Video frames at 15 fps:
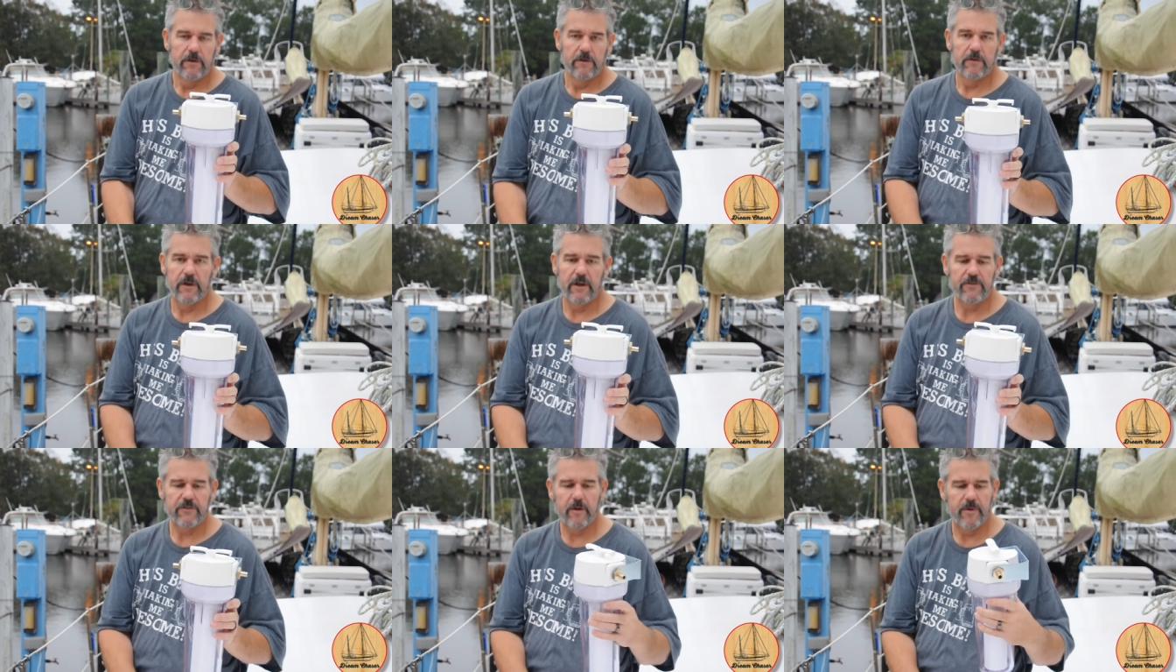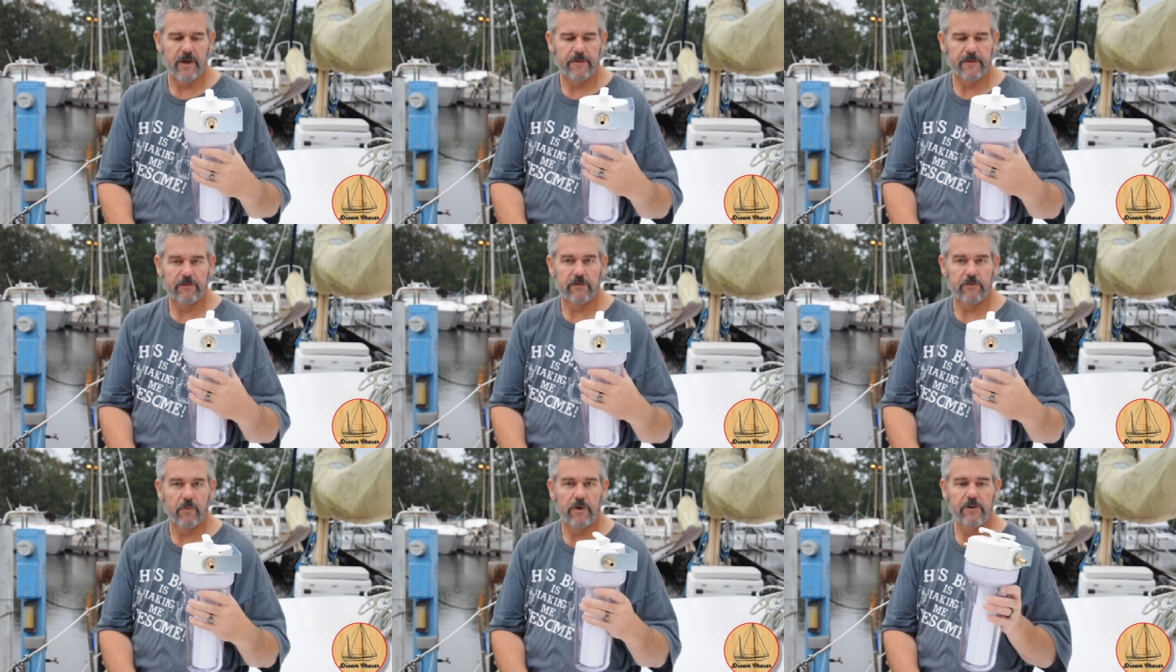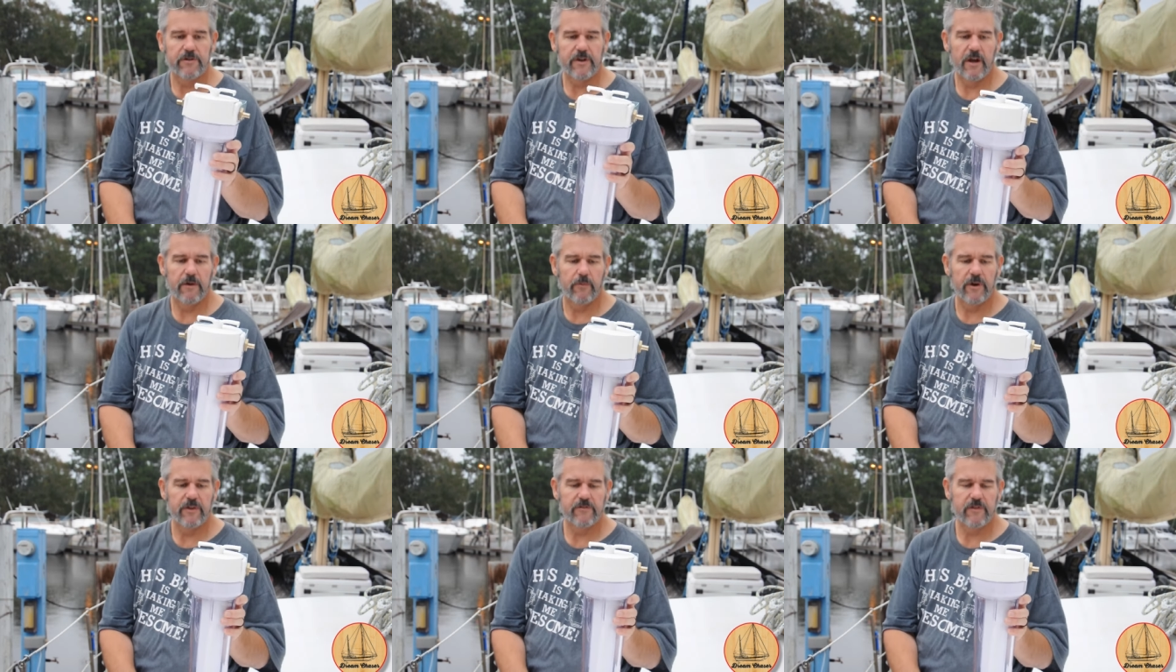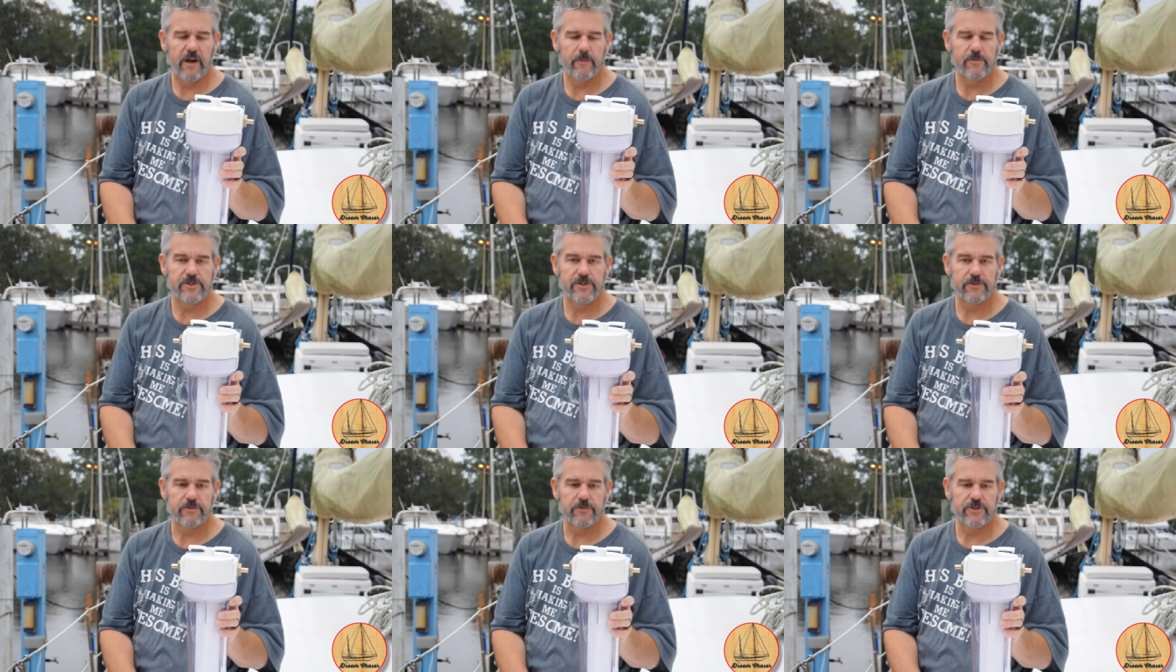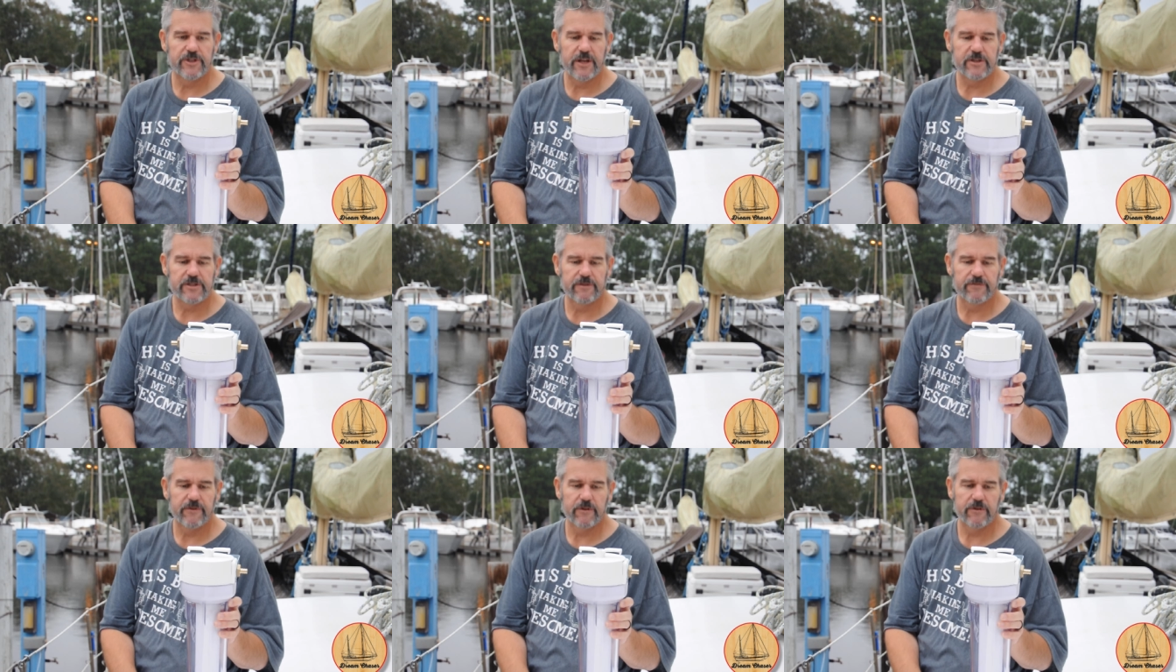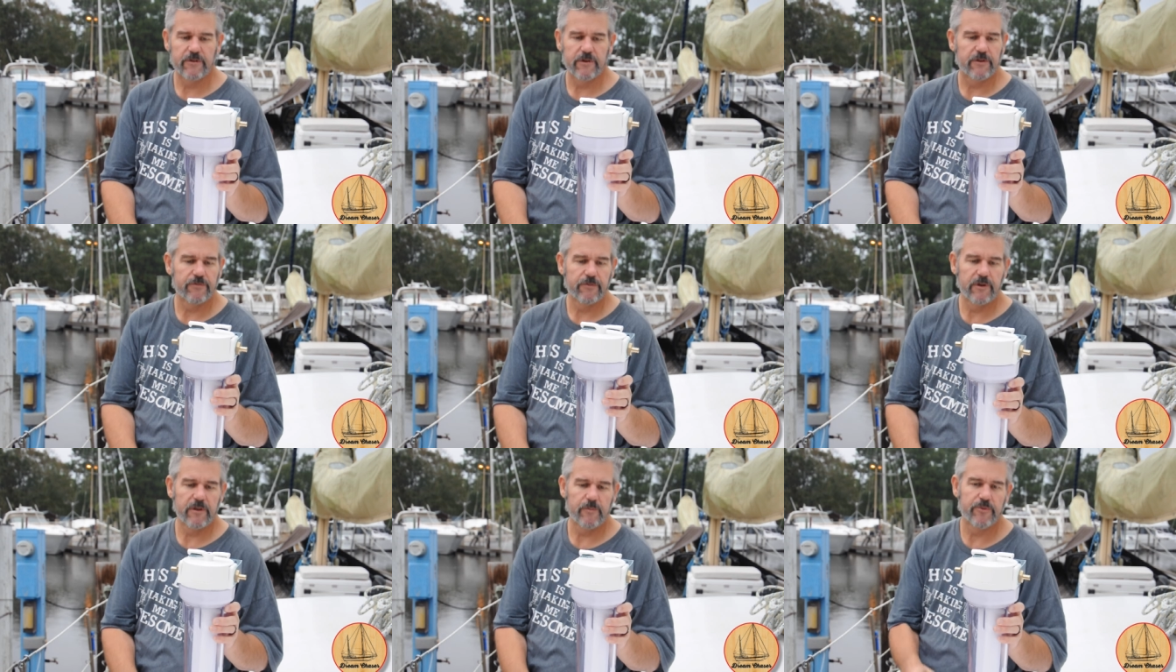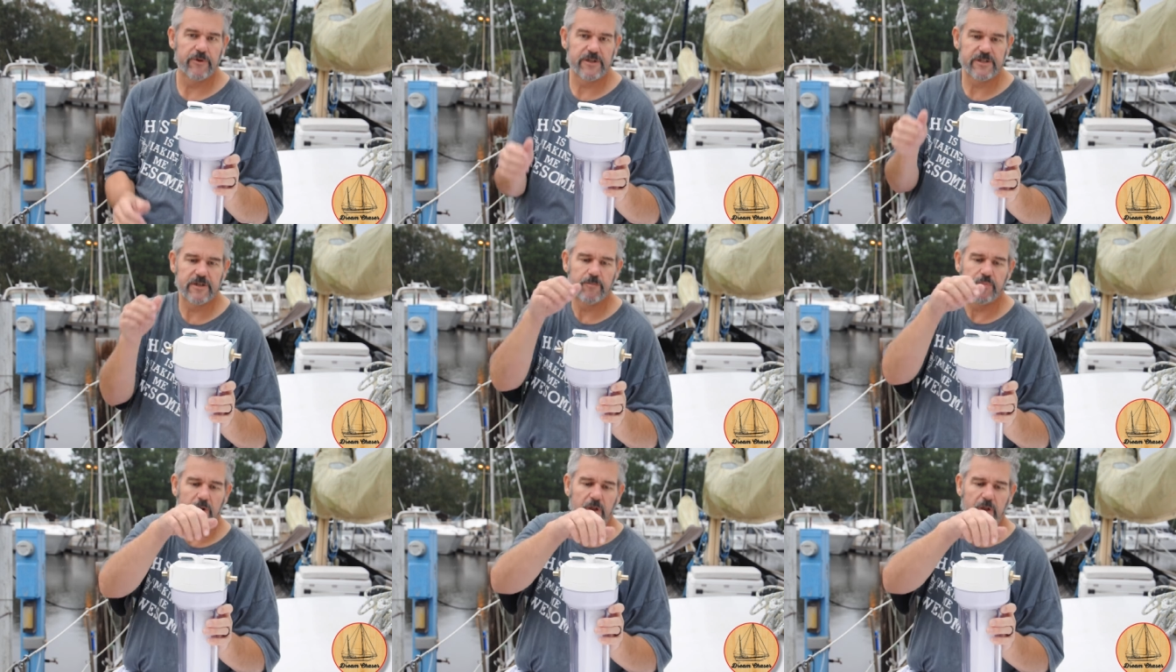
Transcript: The nice thing about this is when it's time to change the filter, it's really pretty simple.